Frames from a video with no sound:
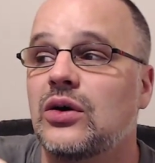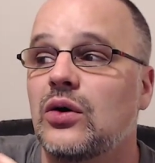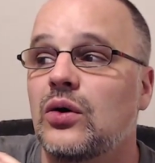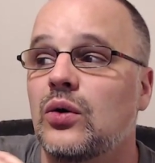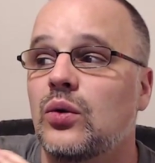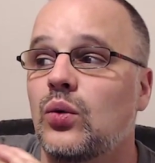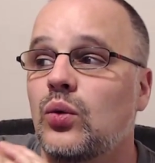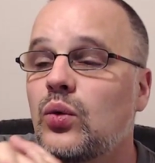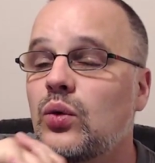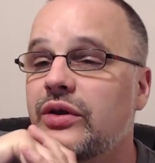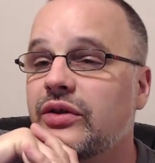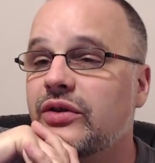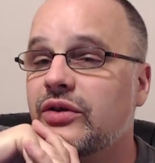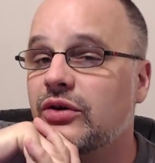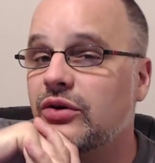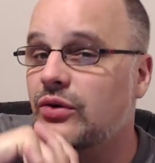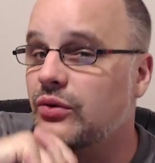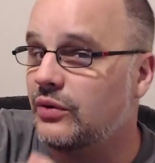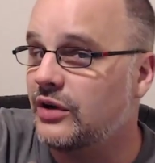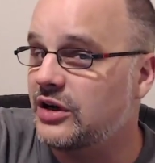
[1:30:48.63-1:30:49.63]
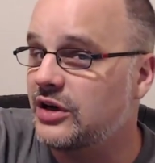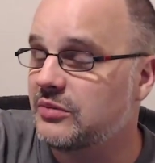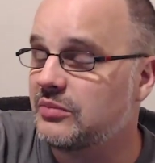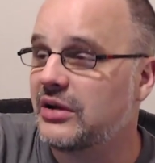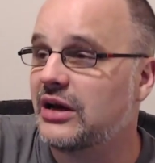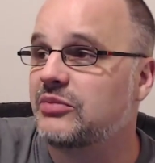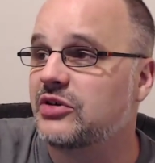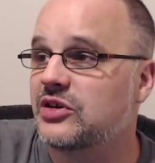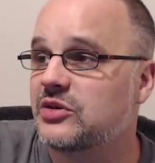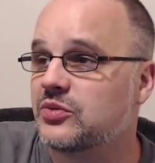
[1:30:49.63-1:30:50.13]
with a grid
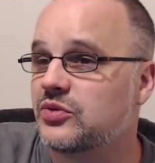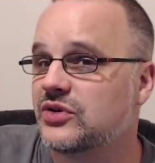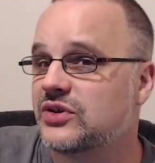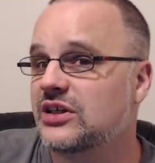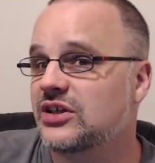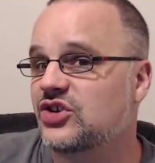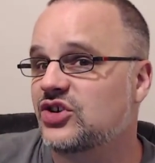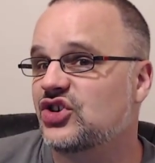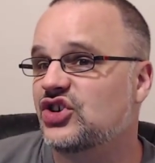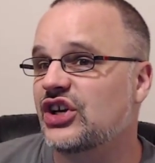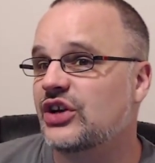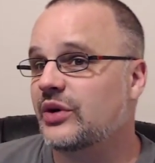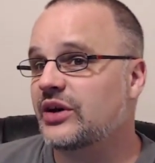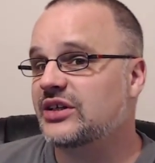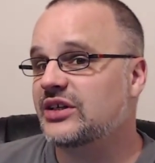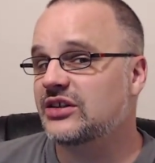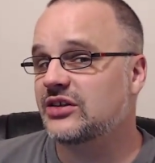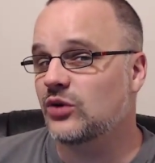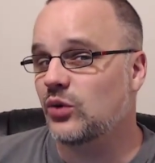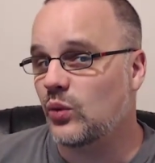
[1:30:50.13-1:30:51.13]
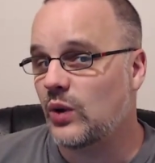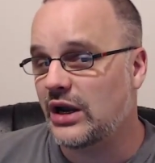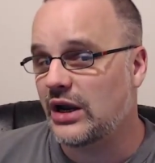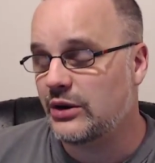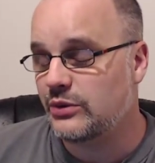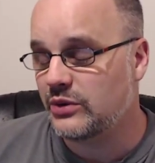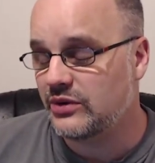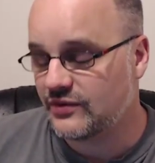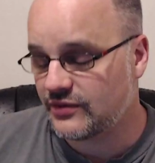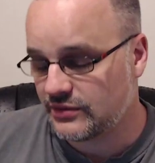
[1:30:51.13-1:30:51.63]
map that's procedurally generated in the way
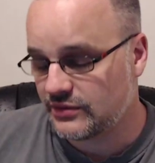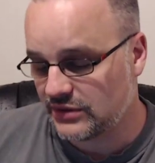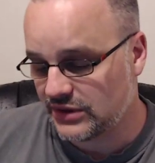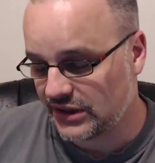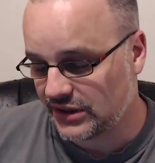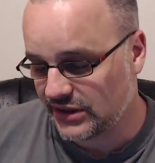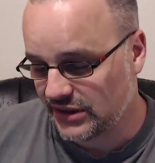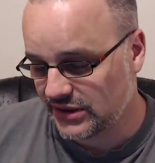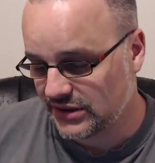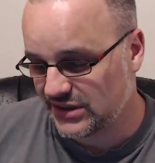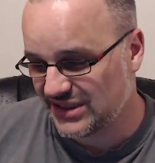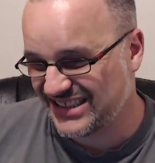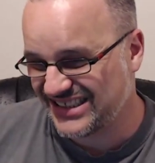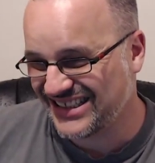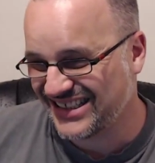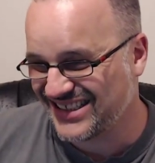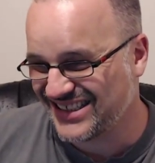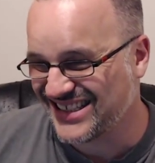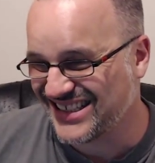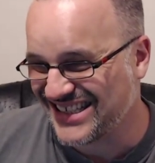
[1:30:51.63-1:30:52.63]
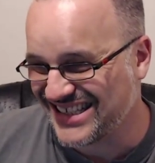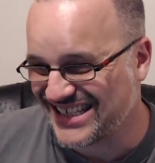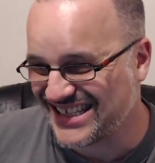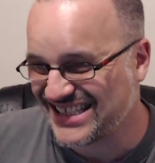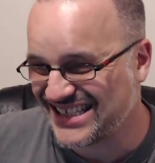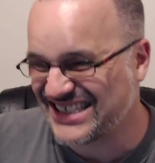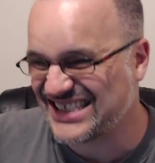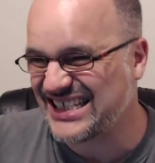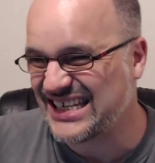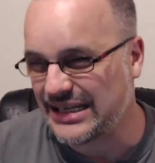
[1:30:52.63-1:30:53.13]
we've done it doesn't
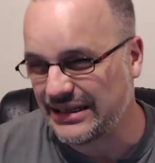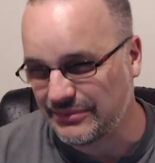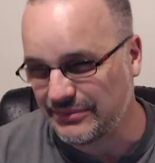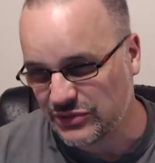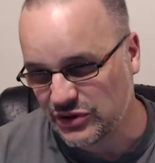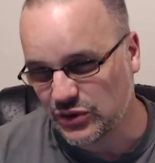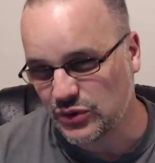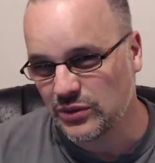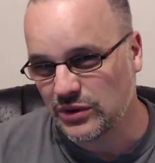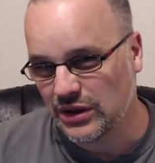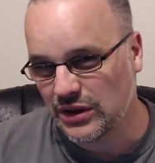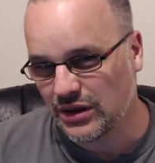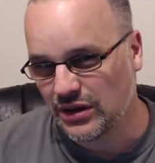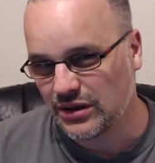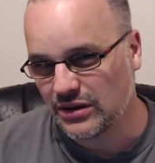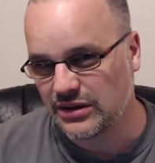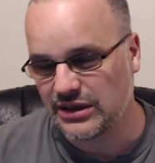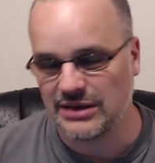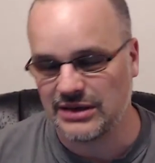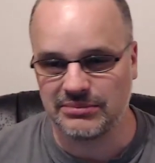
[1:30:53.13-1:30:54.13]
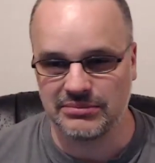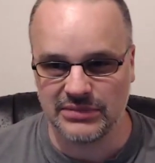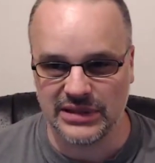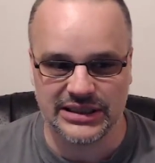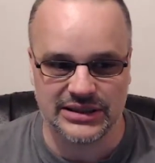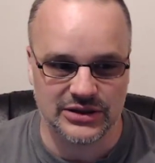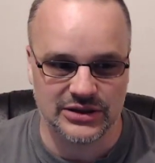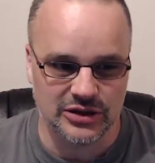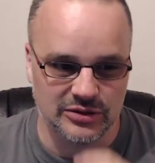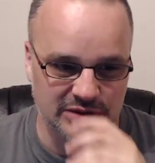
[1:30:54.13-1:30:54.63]
seem to work. It
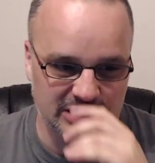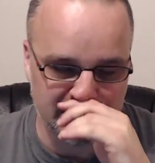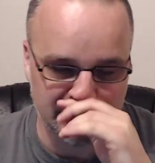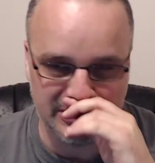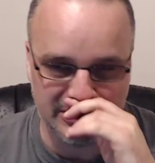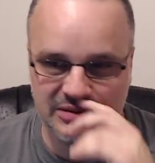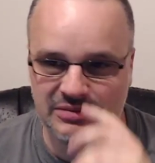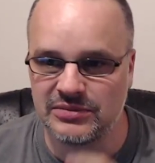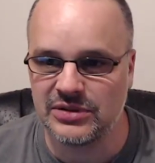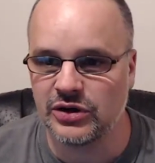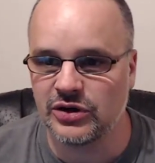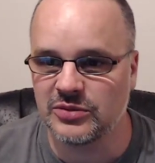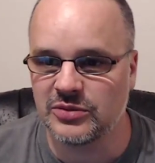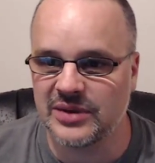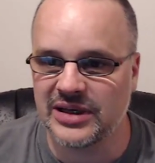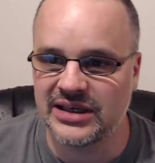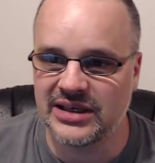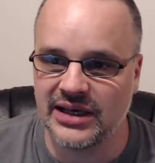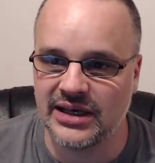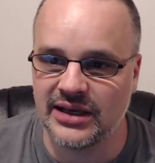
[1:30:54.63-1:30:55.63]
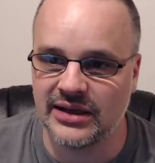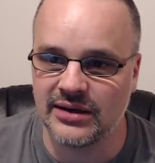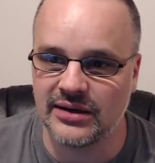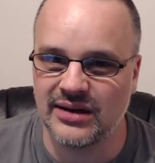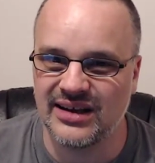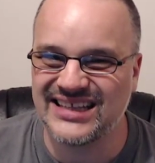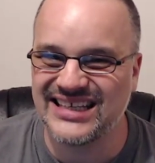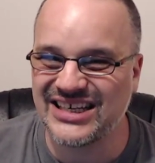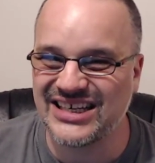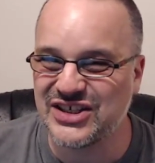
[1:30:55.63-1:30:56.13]
might do, but it's a bit beyond my ken.
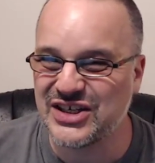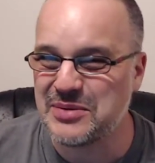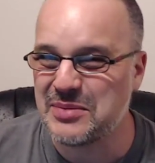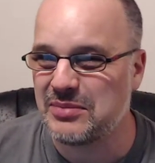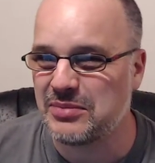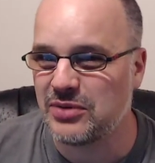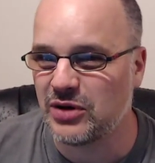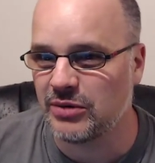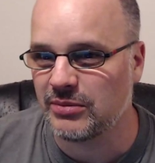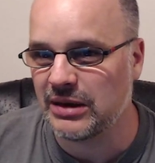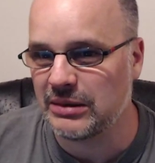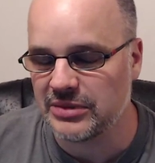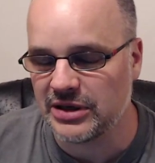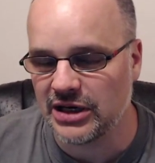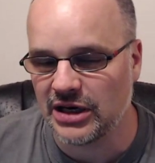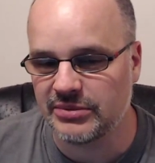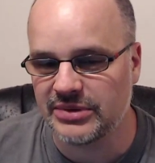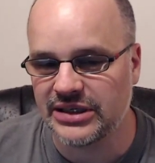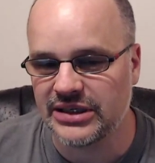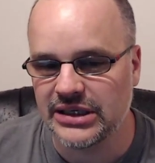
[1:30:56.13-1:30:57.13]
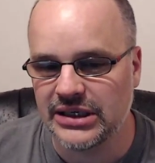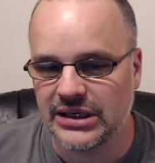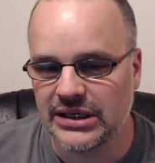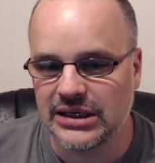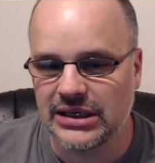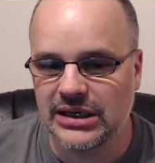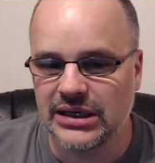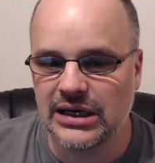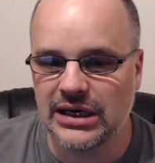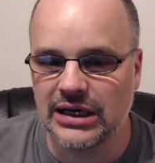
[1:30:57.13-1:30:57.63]
It's actually a bit beyond my Barbie,
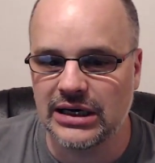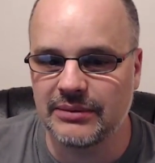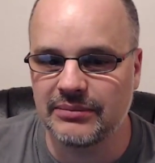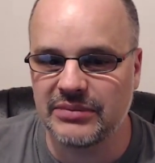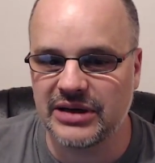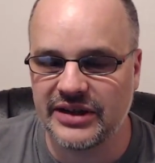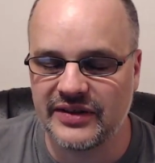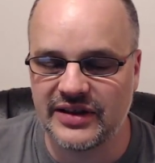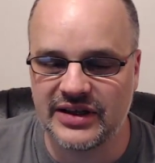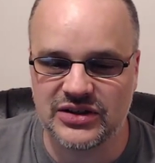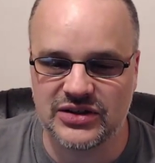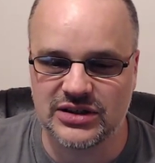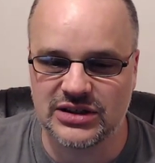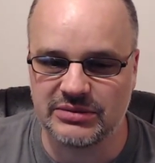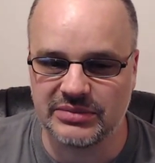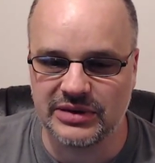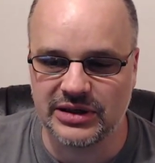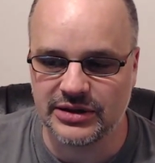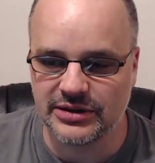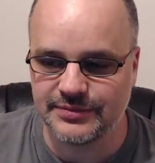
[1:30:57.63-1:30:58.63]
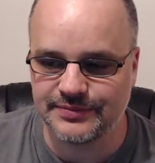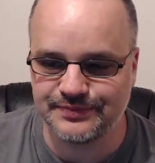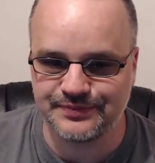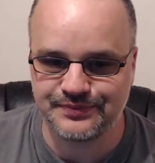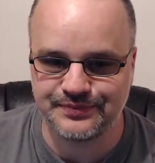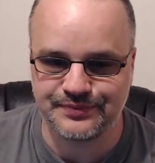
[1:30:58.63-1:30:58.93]
um, but I think it's just a bug. But